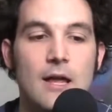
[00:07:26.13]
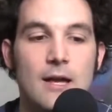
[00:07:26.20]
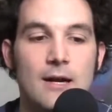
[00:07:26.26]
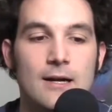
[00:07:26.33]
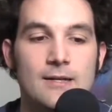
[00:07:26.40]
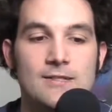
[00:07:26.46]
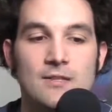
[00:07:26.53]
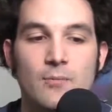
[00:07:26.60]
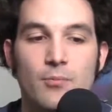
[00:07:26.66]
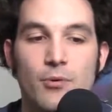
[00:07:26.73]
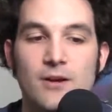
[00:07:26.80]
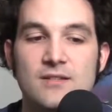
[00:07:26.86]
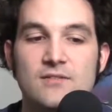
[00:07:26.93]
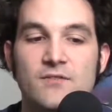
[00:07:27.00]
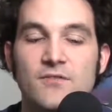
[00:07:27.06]
It's an
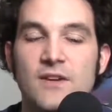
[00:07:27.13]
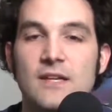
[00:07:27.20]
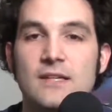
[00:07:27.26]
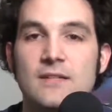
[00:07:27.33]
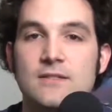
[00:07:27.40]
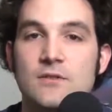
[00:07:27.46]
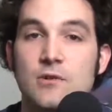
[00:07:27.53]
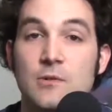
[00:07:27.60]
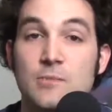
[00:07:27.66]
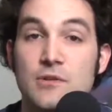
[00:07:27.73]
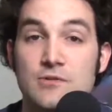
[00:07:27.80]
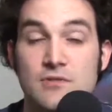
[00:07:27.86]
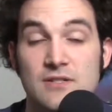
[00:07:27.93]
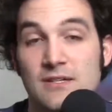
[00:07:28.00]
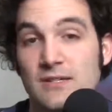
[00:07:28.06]
impressive feat considering
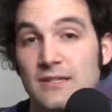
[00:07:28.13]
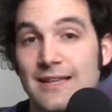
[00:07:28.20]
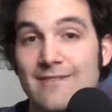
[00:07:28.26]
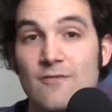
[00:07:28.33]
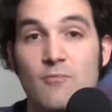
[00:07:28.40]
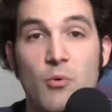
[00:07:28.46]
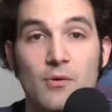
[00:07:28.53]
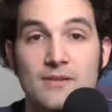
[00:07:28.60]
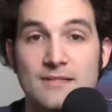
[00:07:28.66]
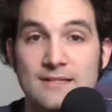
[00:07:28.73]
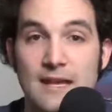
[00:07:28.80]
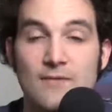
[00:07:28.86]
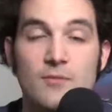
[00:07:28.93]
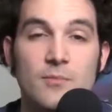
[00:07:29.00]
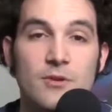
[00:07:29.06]
Pinterest has
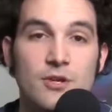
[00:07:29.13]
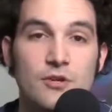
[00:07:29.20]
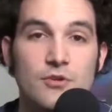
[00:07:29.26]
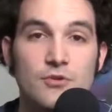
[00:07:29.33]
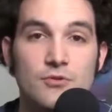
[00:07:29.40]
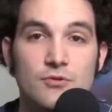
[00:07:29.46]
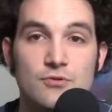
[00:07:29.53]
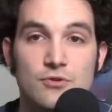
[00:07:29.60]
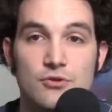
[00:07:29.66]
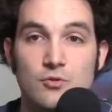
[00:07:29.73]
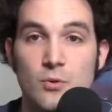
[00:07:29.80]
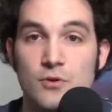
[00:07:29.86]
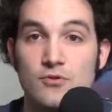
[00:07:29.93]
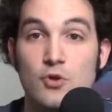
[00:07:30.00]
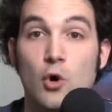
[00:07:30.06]
11.7 million users to
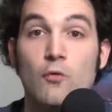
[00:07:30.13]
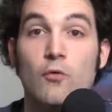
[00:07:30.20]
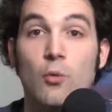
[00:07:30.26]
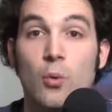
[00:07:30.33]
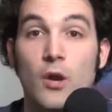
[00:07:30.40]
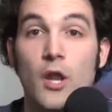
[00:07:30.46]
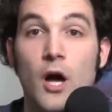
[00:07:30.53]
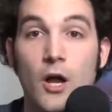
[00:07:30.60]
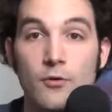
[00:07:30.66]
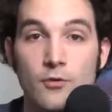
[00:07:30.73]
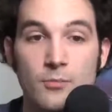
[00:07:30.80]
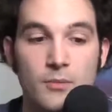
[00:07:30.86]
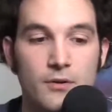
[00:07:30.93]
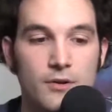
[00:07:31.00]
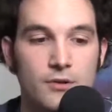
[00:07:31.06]
Twitter's over
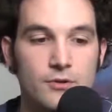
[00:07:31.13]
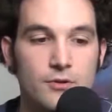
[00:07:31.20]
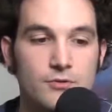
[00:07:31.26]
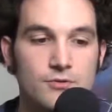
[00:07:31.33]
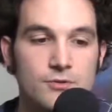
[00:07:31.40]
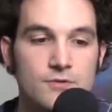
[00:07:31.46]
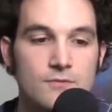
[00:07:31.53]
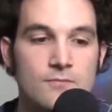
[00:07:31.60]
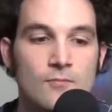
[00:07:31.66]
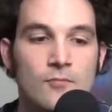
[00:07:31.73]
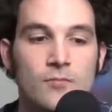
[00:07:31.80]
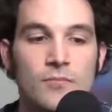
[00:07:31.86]
100 million users.